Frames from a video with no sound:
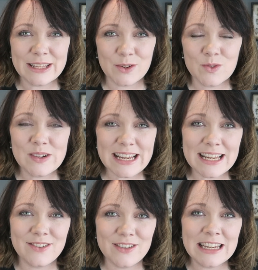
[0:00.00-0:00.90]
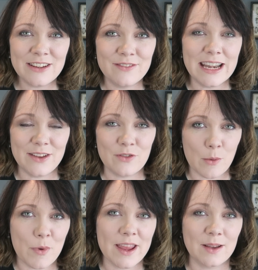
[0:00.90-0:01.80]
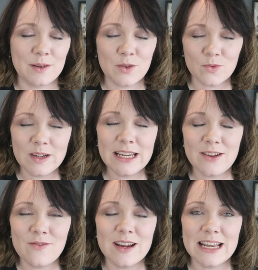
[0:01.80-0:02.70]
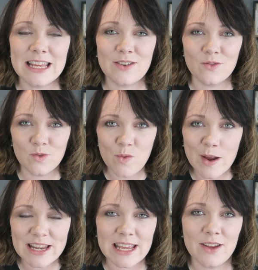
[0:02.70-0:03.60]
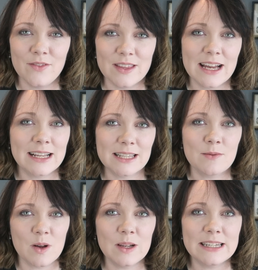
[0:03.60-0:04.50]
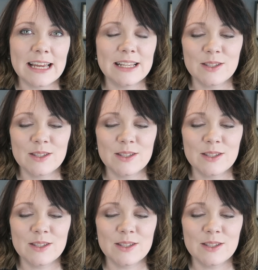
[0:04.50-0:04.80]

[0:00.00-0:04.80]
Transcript: you're really, really ready for a break, when you're really, really ready for that summer holiday?